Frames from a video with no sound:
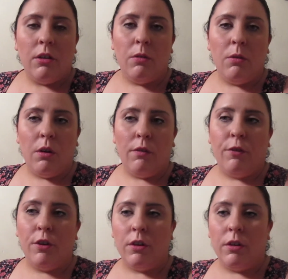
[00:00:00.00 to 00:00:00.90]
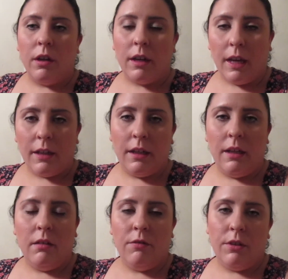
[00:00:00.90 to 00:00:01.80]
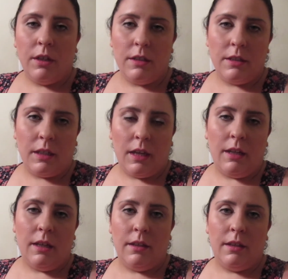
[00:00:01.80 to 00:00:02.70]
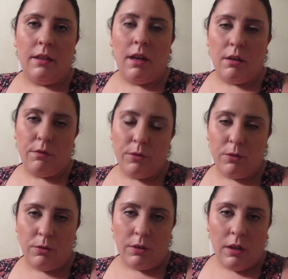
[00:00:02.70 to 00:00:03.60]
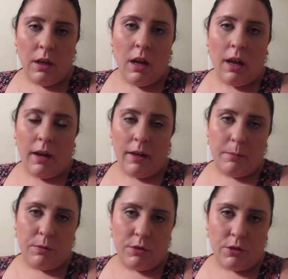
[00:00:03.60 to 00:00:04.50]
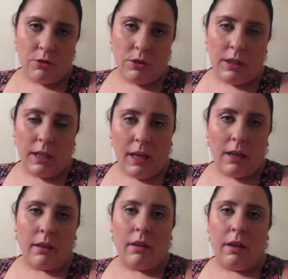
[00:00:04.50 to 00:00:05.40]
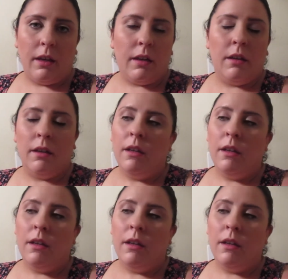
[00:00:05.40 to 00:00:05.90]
you offer candy for the kids that can, and then non-food items for children that can't, like